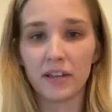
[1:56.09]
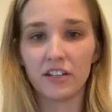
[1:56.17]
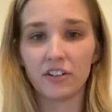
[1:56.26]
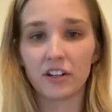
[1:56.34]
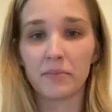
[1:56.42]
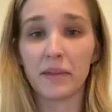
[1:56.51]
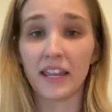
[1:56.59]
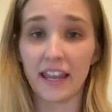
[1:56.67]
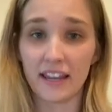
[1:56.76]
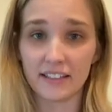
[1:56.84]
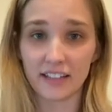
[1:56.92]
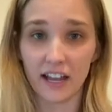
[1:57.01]
and you're going to make
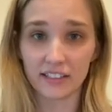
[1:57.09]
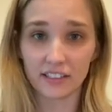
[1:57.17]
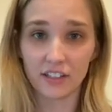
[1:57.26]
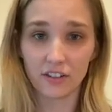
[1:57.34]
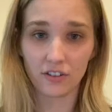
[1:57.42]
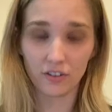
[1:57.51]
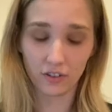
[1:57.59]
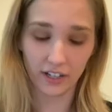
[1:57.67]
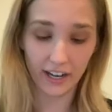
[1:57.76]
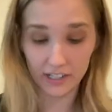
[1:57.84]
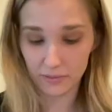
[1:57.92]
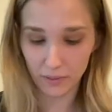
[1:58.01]
a dot or an
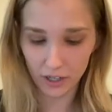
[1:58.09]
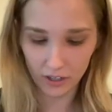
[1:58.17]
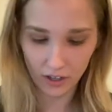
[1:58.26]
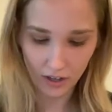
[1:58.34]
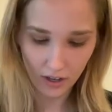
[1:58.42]
X mark